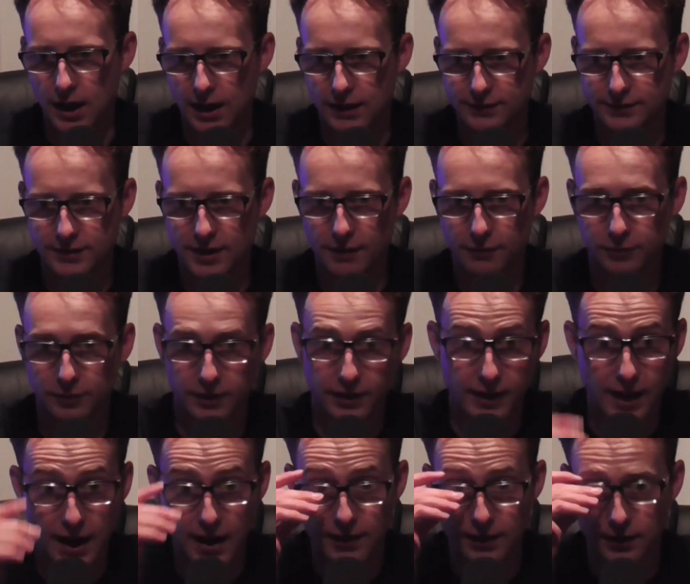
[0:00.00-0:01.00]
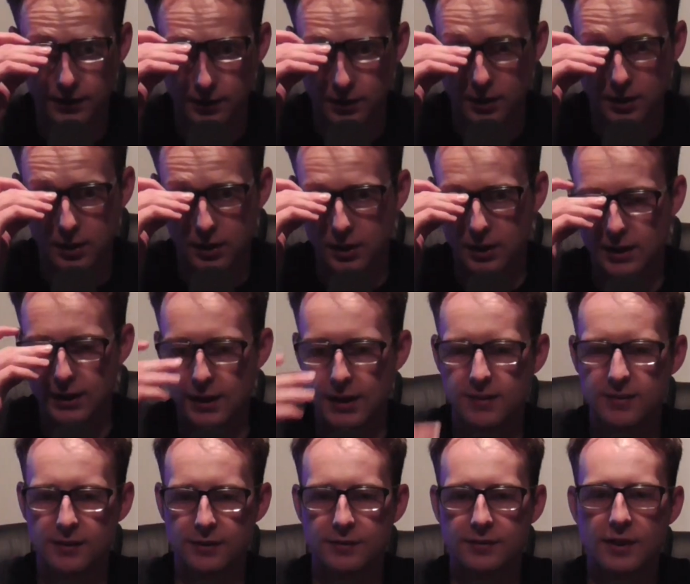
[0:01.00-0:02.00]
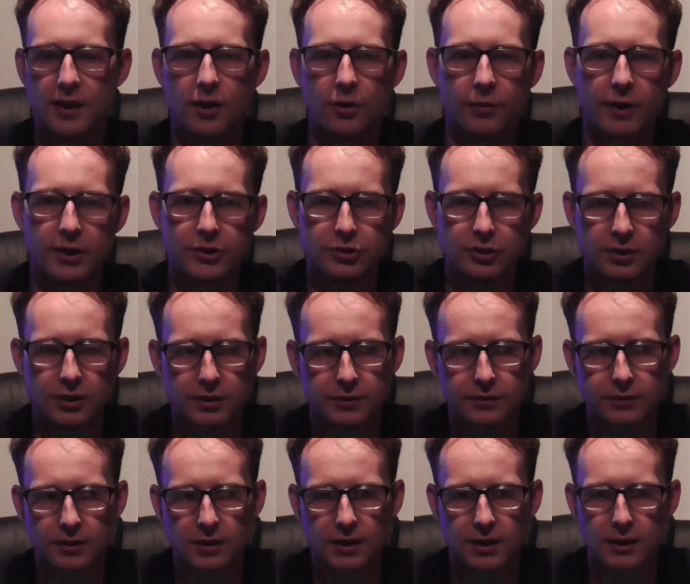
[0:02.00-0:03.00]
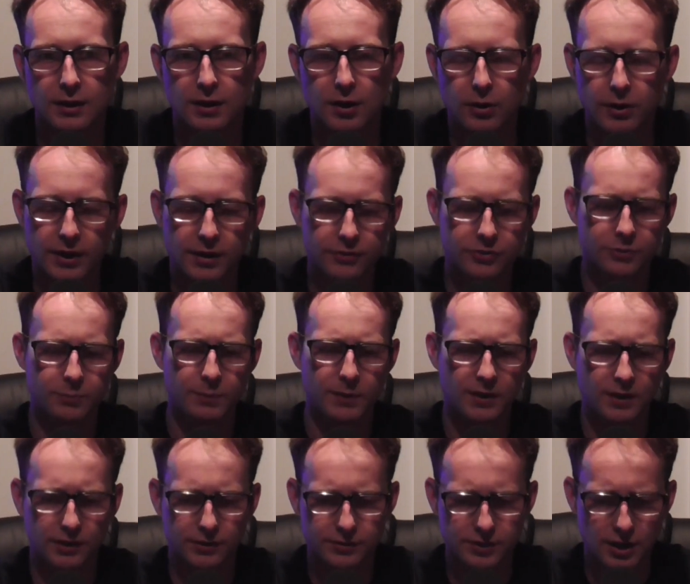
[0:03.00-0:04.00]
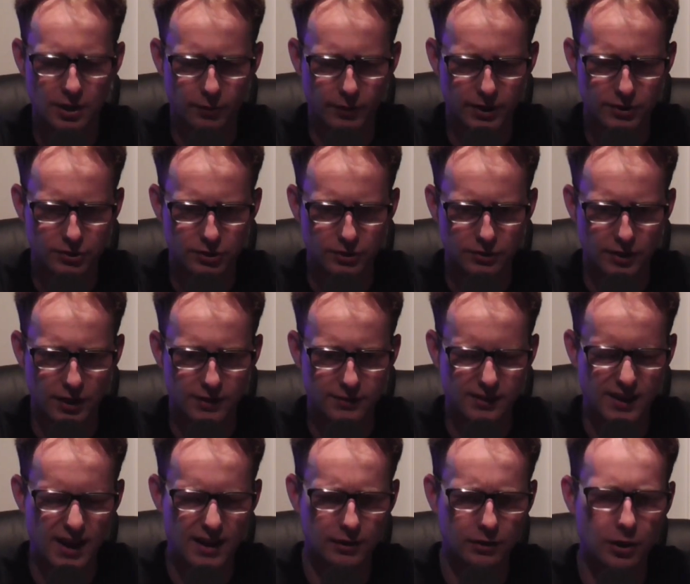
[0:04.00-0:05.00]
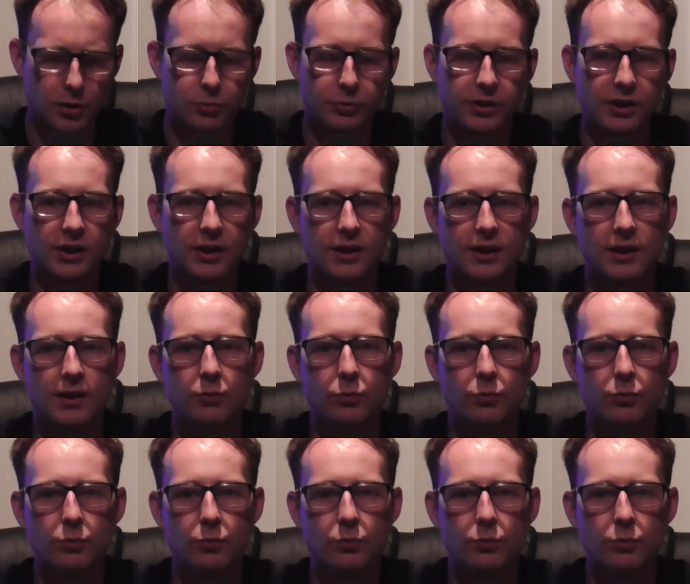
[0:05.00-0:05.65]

He's definitely a guy that his acceleration is, you know, his speed and acceleration is kind of low key.